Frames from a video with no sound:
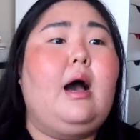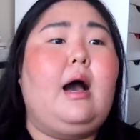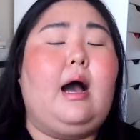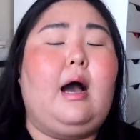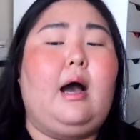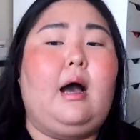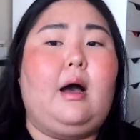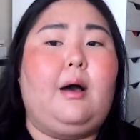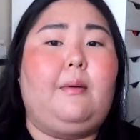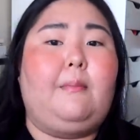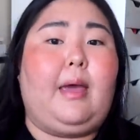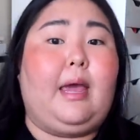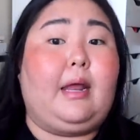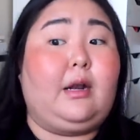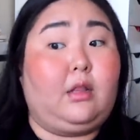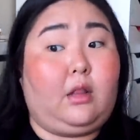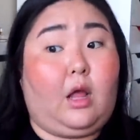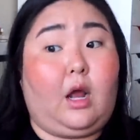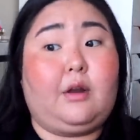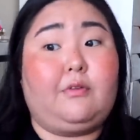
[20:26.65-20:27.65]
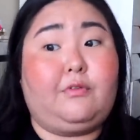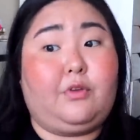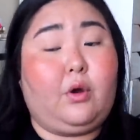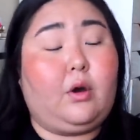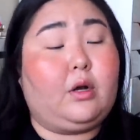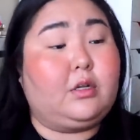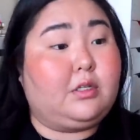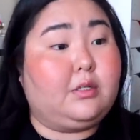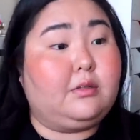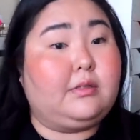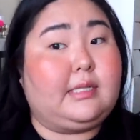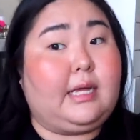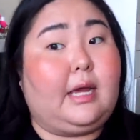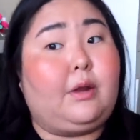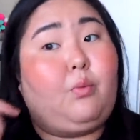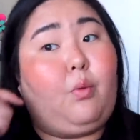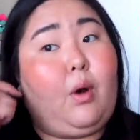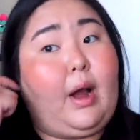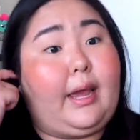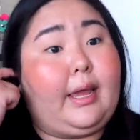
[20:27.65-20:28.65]
And a lot of you also
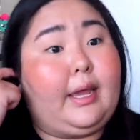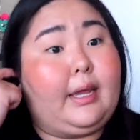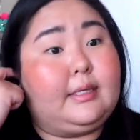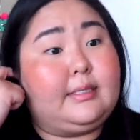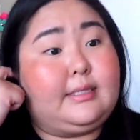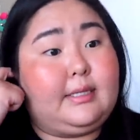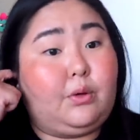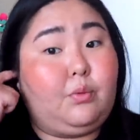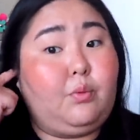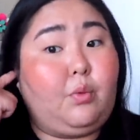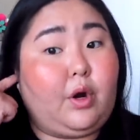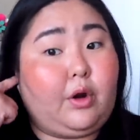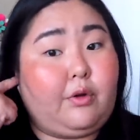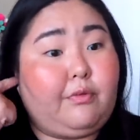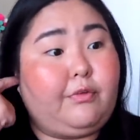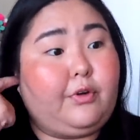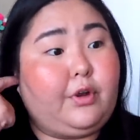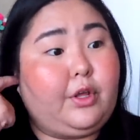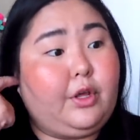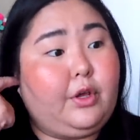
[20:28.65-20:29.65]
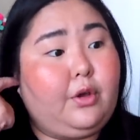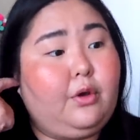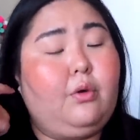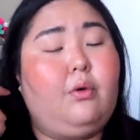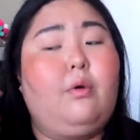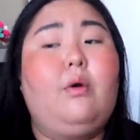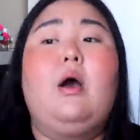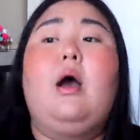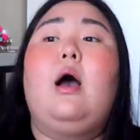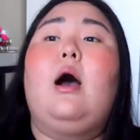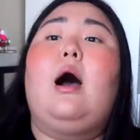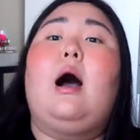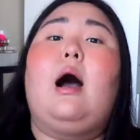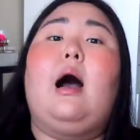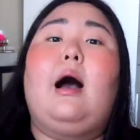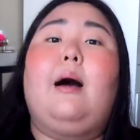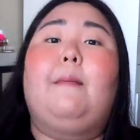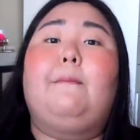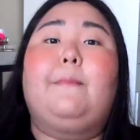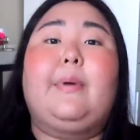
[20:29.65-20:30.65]
said why it did work for you.
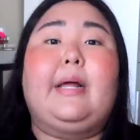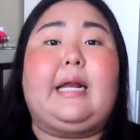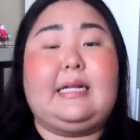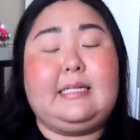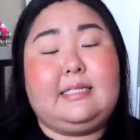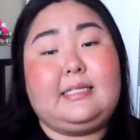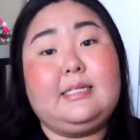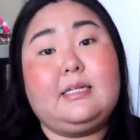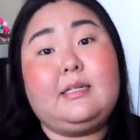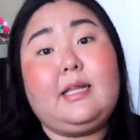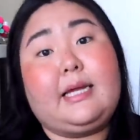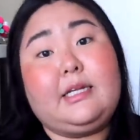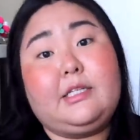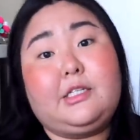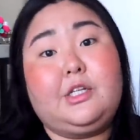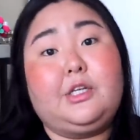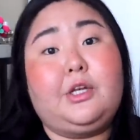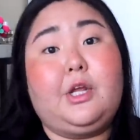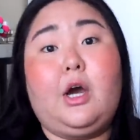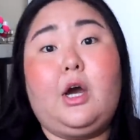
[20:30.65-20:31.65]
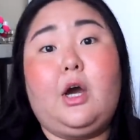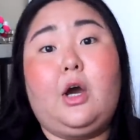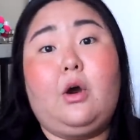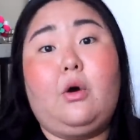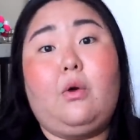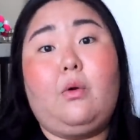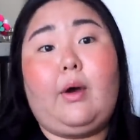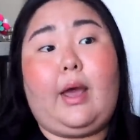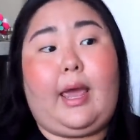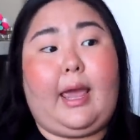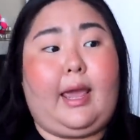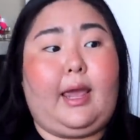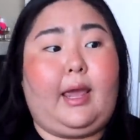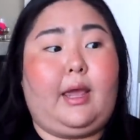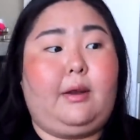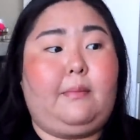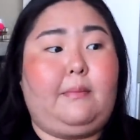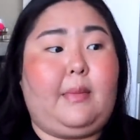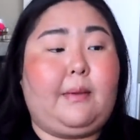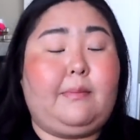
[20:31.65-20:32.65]
But I'd still like to know
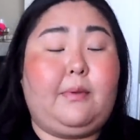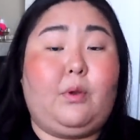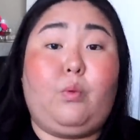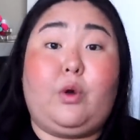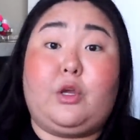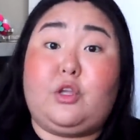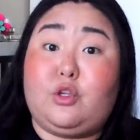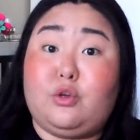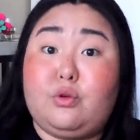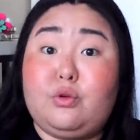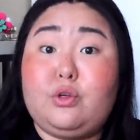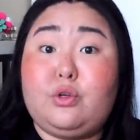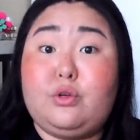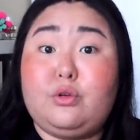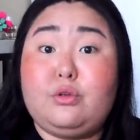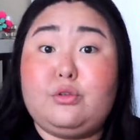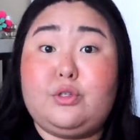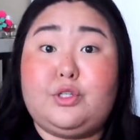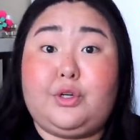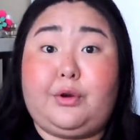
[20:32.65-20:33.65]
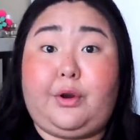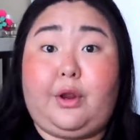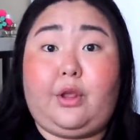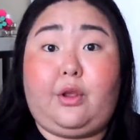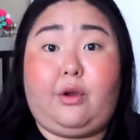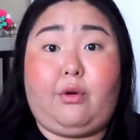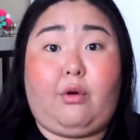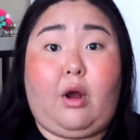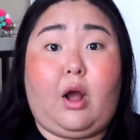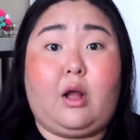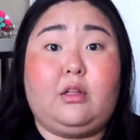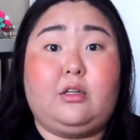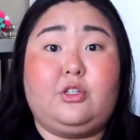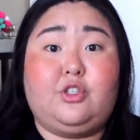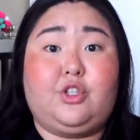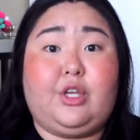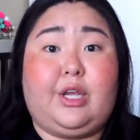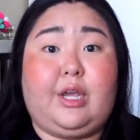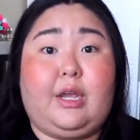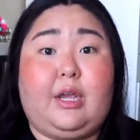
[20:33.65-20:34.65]
and maybe what you use during
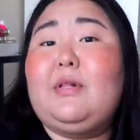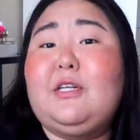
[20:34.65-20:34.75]
Curology.